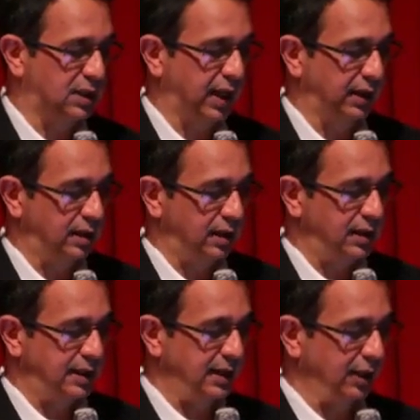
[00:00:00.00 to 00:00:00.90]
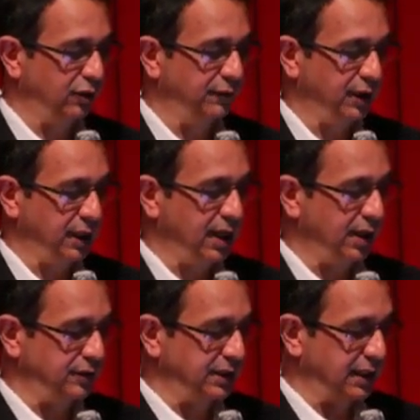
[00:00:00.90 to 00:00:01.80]
like dicyclovirine,
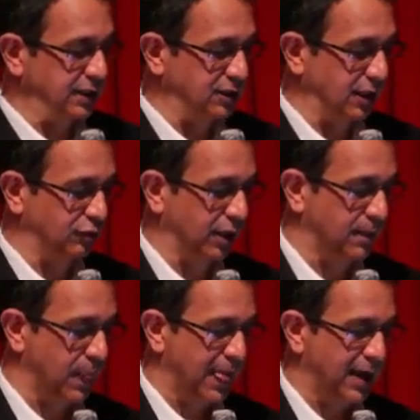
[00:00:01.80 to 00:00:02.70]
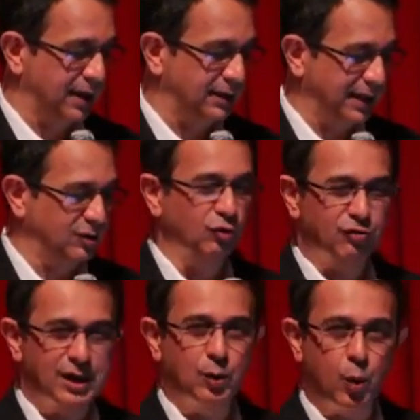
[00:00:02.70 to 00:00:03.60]
hyoscine, etc., they don't
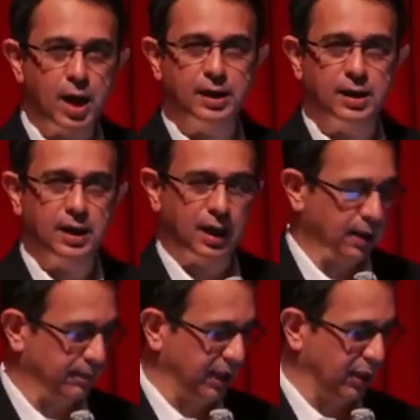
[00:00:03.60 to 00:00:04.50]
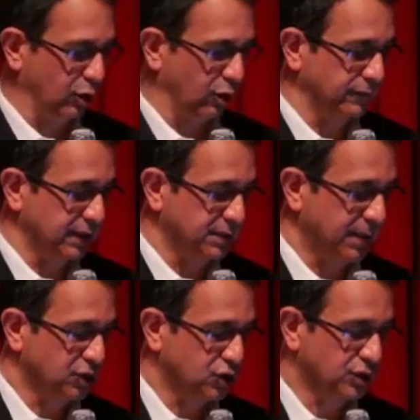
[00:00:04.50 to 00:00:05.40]
really work in a lot of these
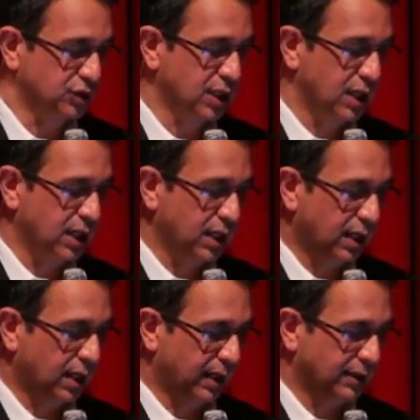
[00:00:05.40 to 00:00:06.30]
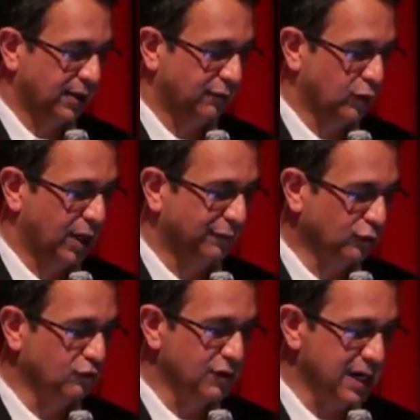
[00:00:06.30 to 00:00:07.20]
patients. And therefore, you have
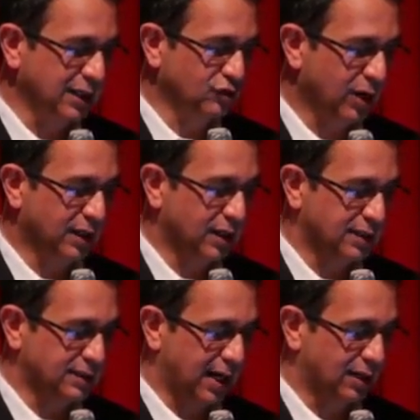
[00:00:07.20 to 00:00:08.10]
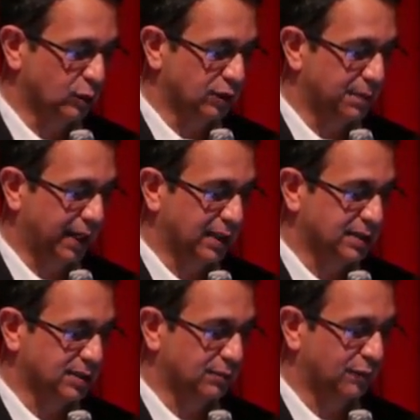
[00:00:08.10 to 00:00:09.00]
to really try and understand what the
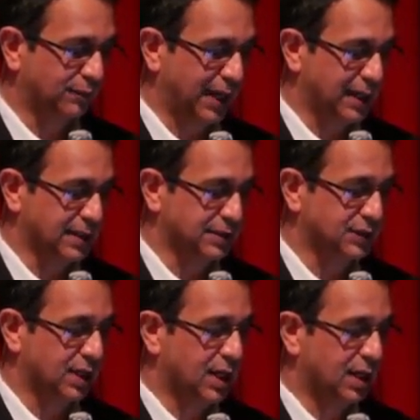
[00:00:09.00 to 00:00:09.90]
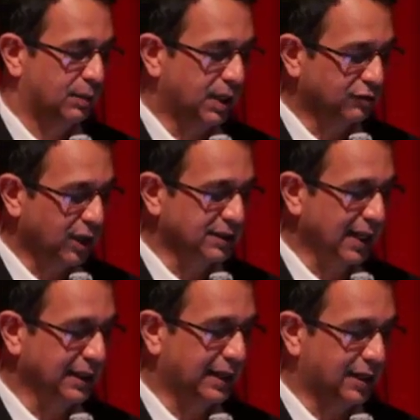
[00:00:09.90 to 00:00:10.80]
mechanism of pain is. But
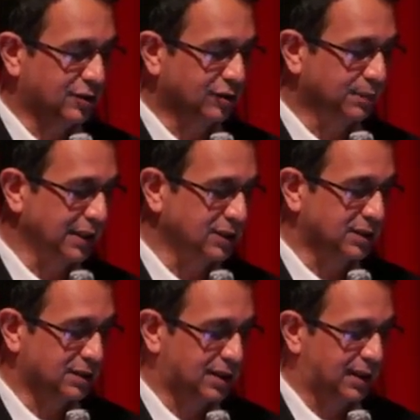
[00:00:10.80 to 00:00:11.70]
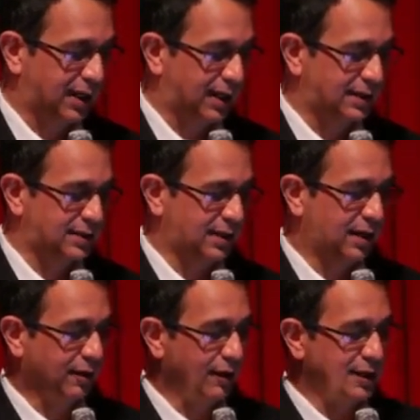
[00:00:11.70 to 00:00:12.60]
tricyclic antidepressants,
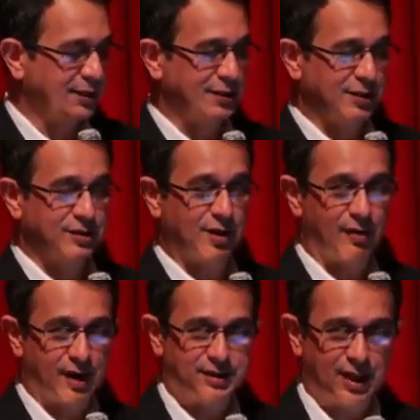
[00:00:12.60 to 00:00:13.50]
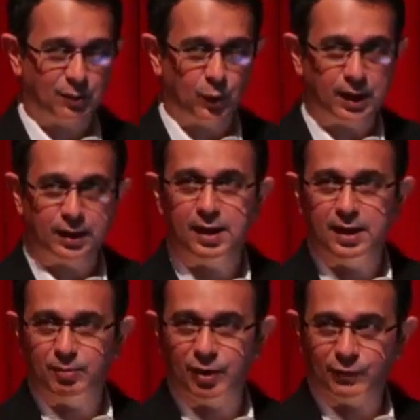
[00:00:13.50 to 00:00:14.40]
SNRIs, SSRIs can work,
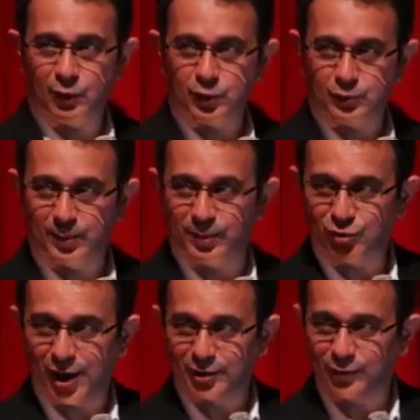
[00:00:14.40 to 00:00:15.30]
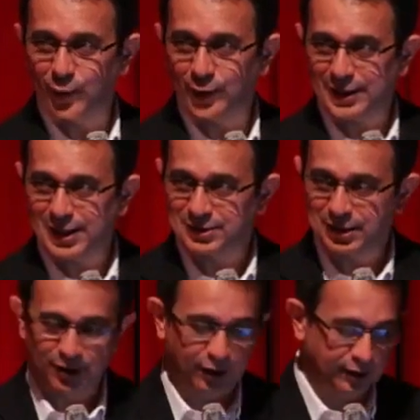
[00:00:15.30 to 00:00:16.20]
but of course, we'll be trying to avoid the
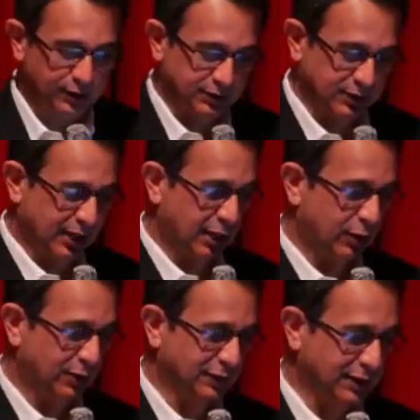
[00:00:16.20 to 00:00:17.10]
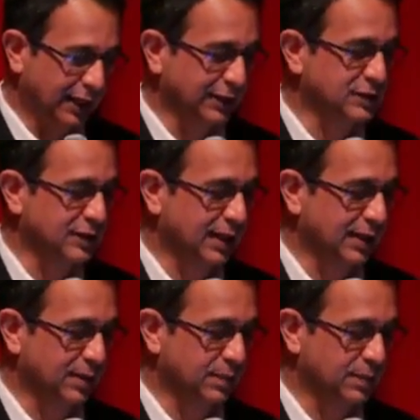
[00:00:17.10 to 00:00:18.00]
SNRIs now after next
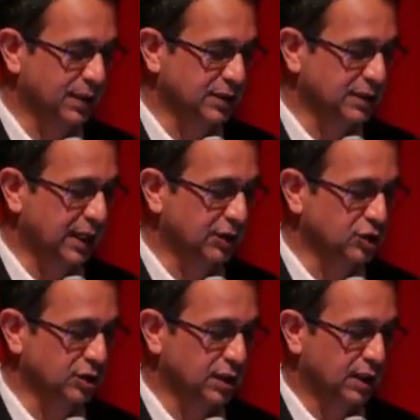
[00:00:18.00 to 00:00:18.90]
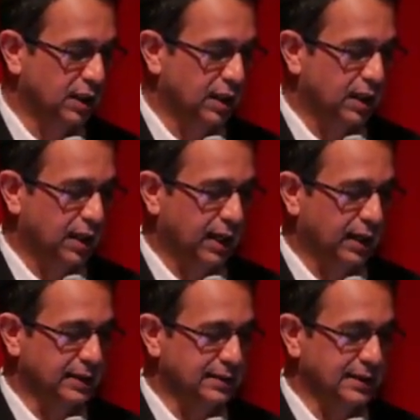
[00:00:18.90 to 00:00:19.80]
presentation,
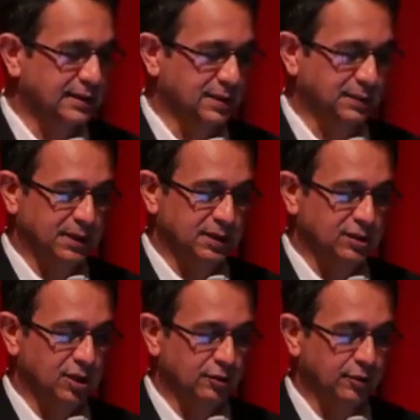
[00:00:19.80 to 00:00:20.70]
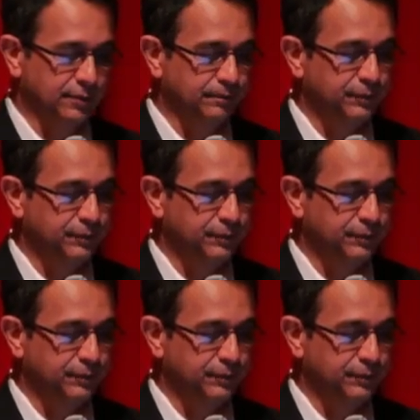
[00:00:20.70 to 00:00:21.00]
and antihistamines, etc.